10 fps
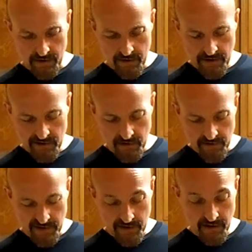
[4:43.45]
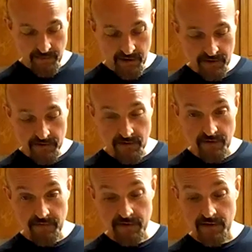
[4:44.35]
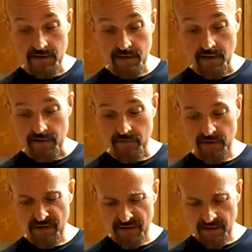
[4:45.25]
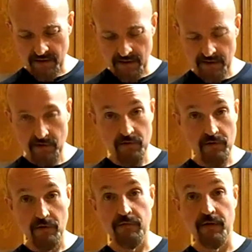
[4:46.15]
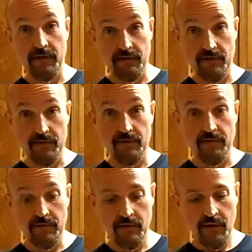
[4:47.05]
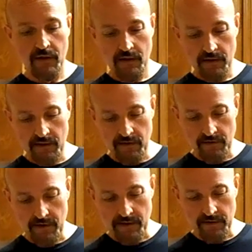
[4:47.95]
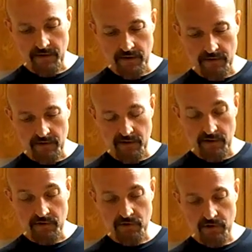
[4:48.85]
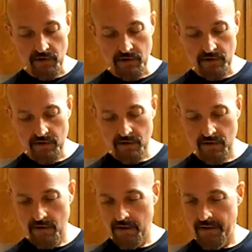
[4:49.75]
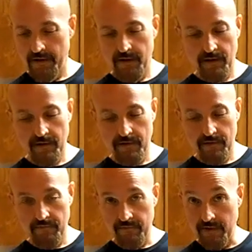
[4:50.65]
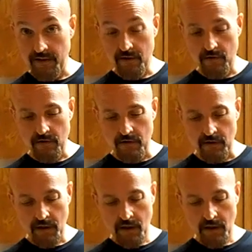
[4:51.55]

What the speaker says: That's the great thing about this stuff, is it's not sweetened and it has no sulfites or any other nasty things in it. It's just flaked coconut.